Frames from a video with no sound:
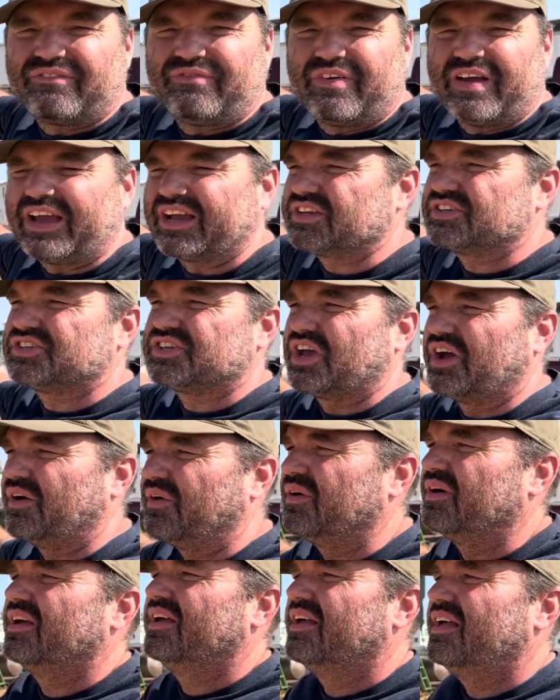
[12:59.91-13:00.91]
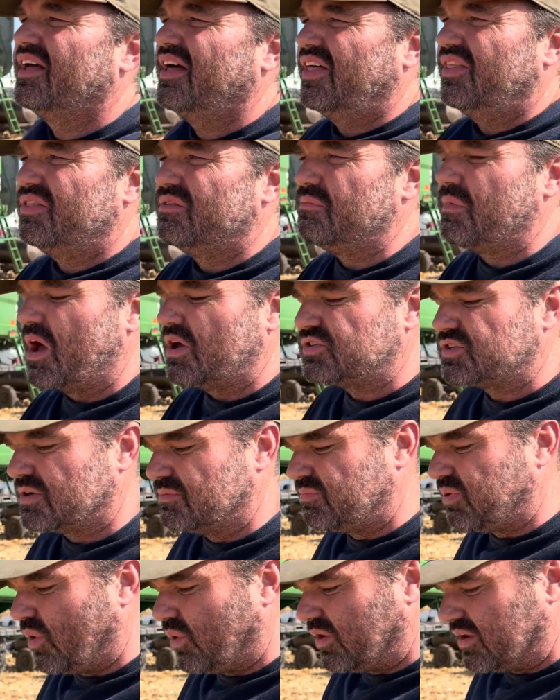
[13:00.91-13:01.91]
fixed, so the most
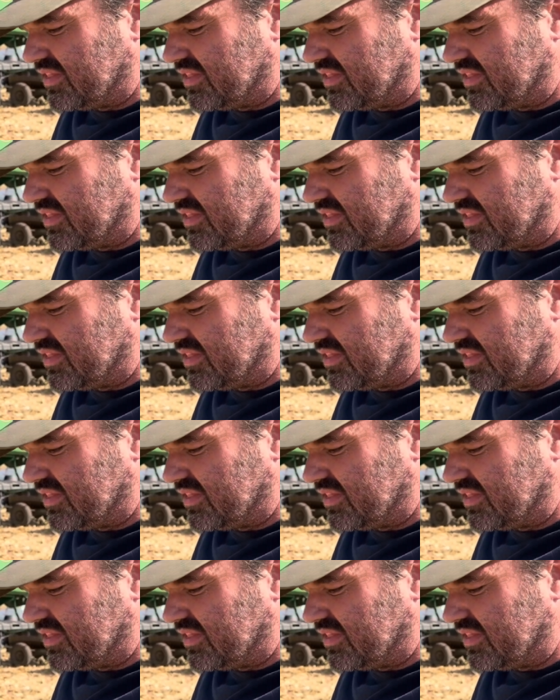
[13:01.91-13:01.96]
important